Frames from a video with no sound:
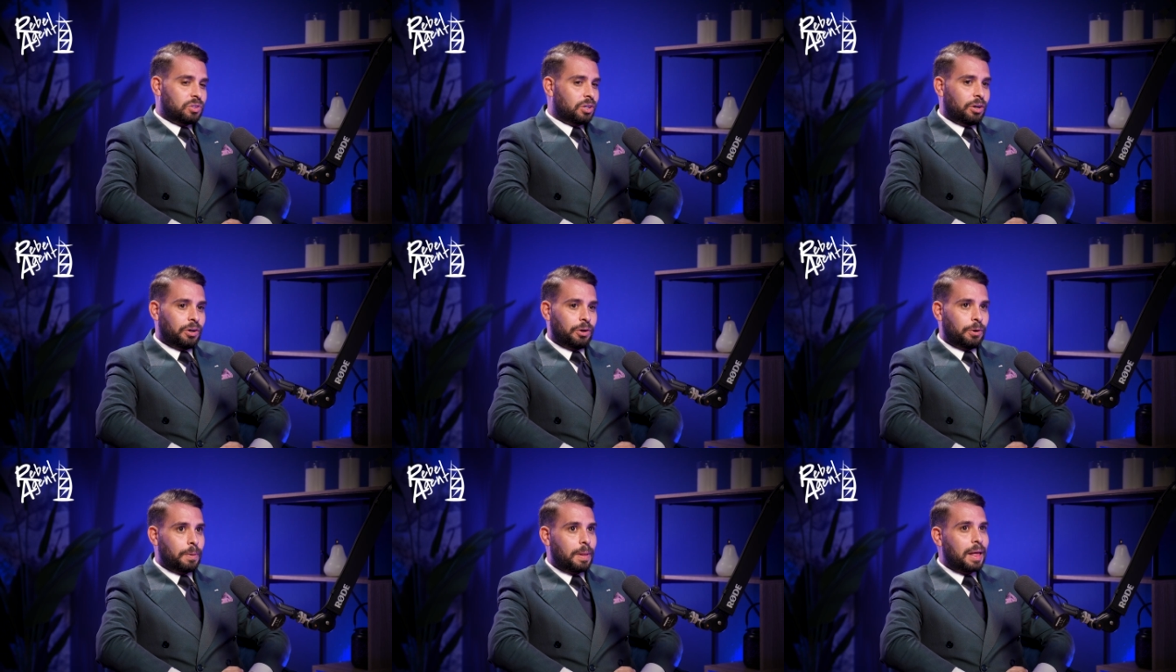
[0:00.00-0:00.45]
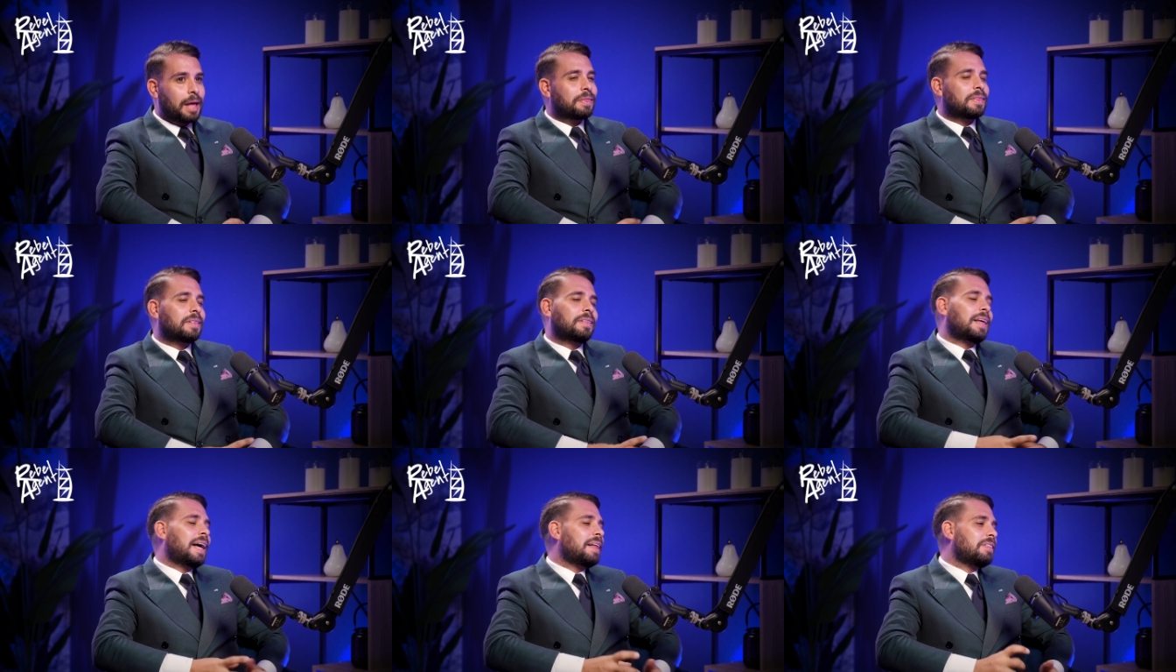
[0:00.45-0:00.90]
So,
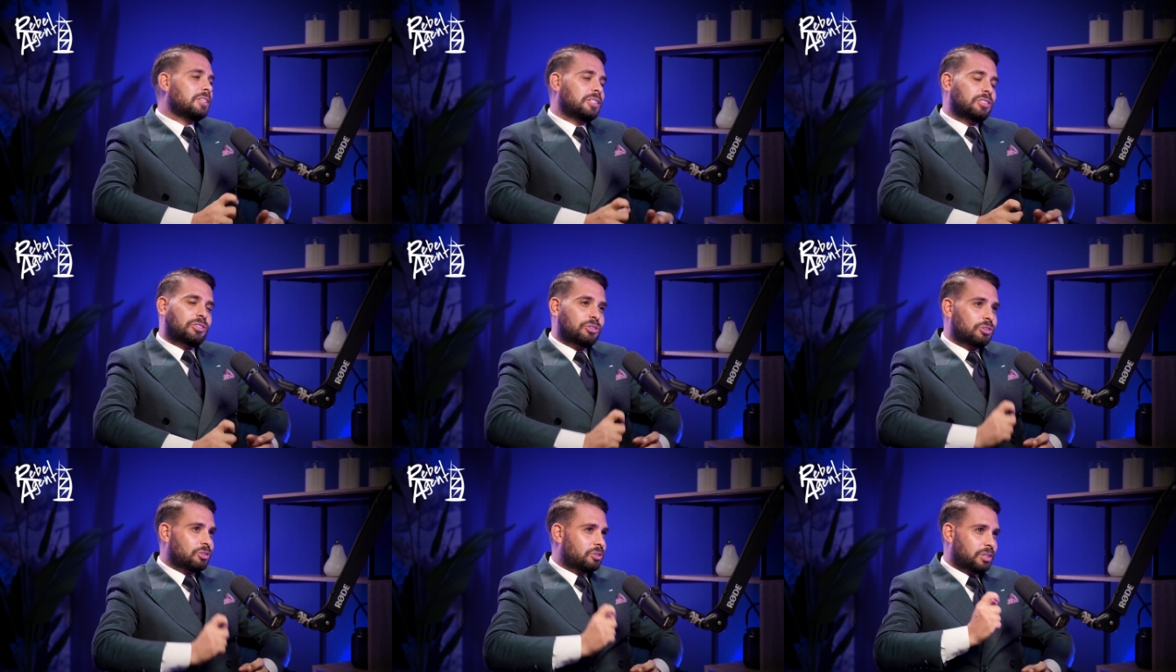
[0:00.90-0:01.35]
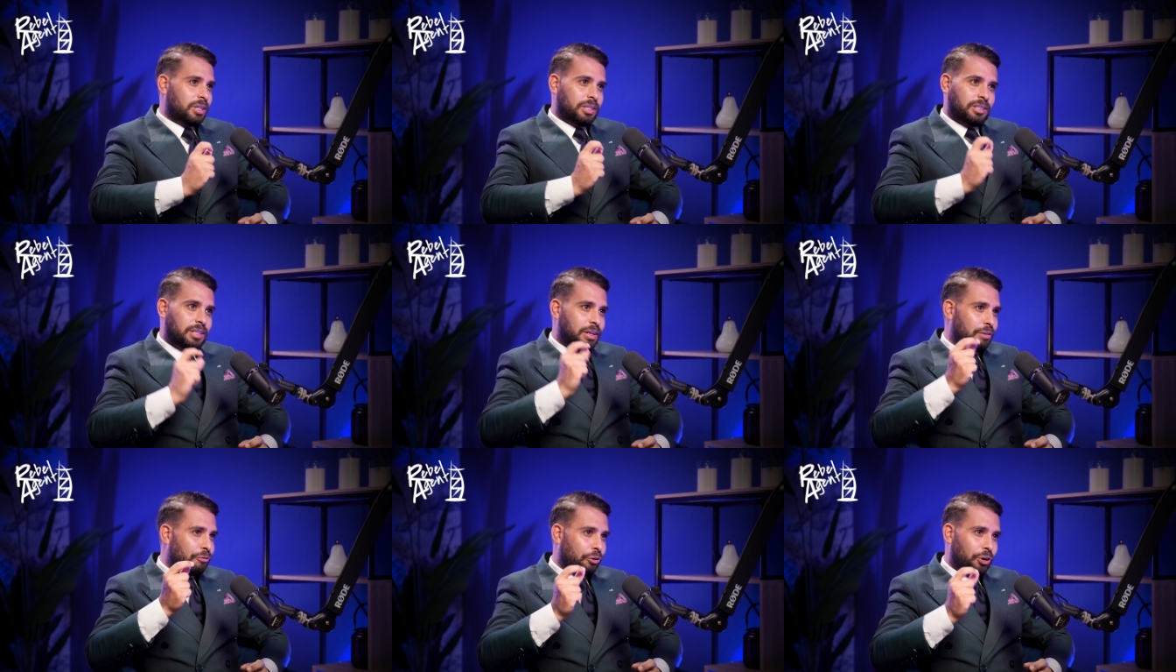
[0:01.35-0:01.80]
and they're just a
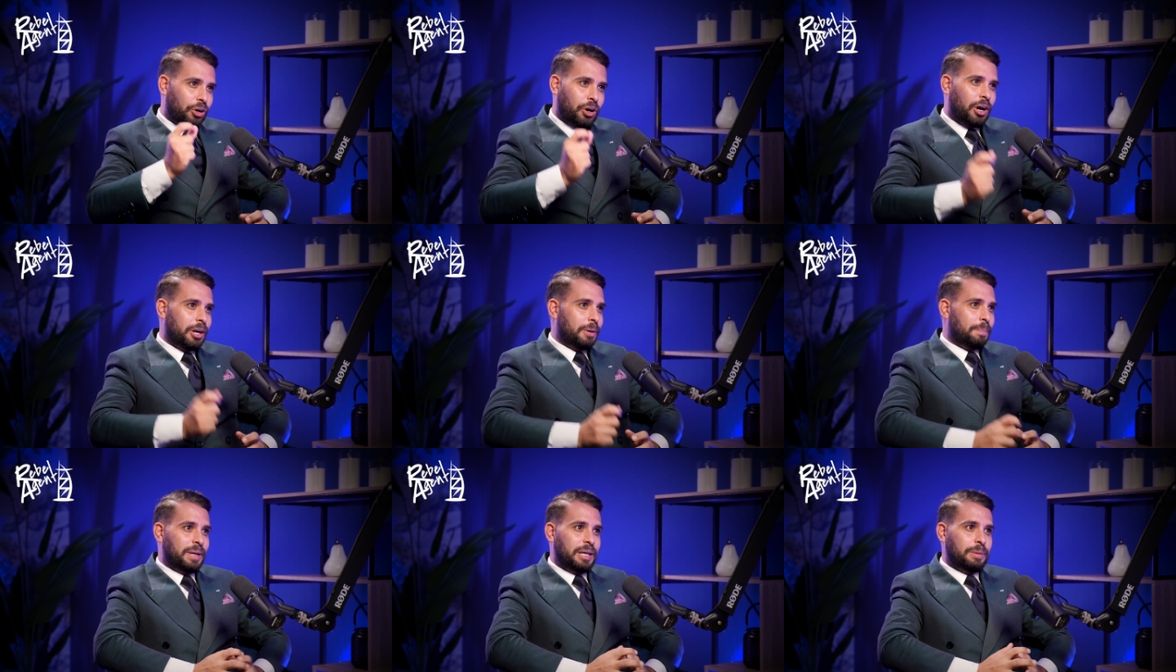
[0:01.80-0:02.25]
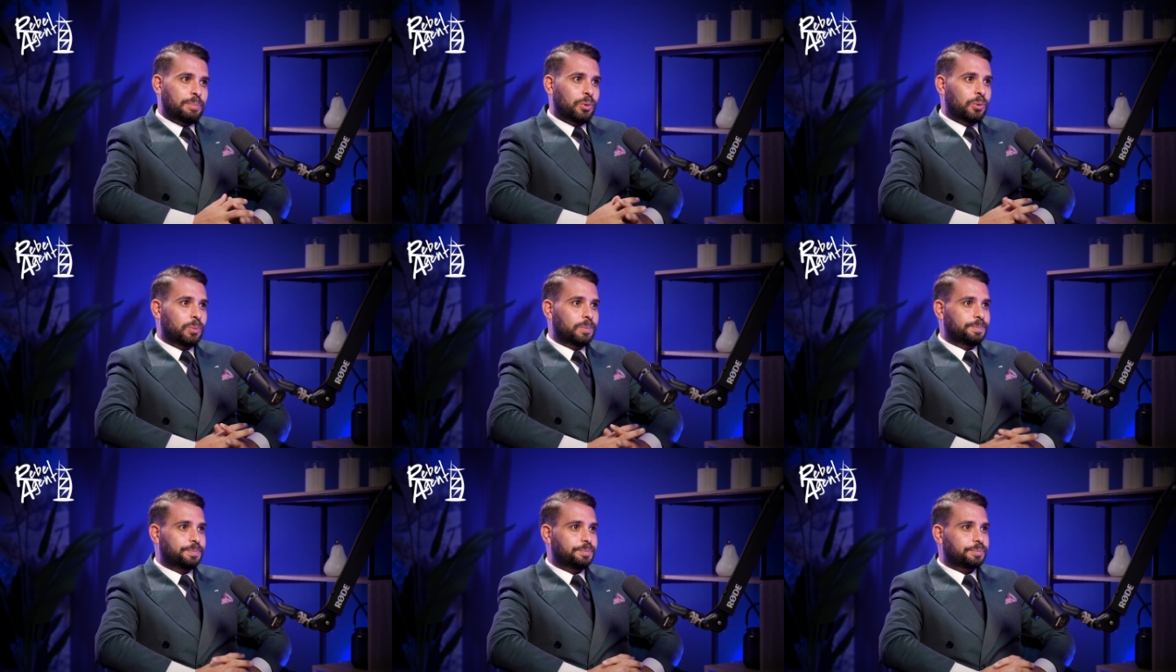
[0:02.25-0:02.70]
different kind of
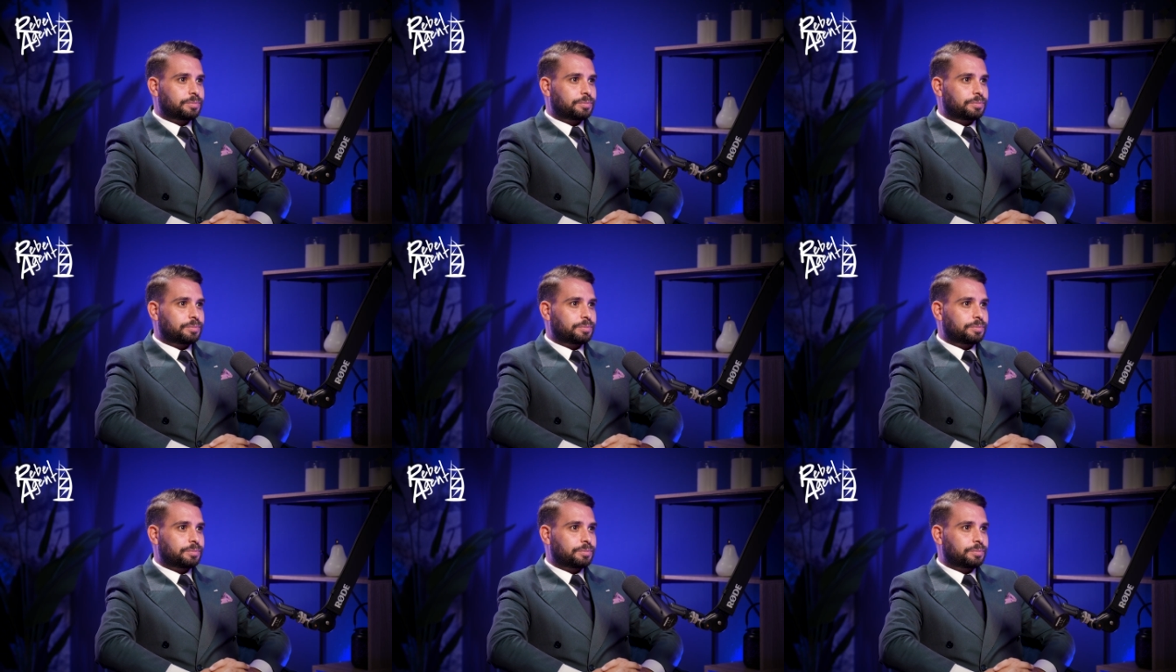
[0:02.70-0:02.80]
people.